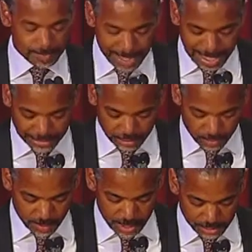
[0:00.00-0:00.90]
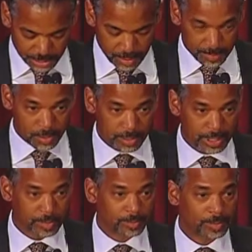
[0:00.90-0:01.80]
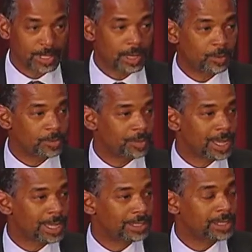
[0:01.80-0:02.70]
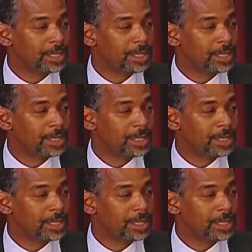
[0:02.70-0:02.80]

back to share the podium with my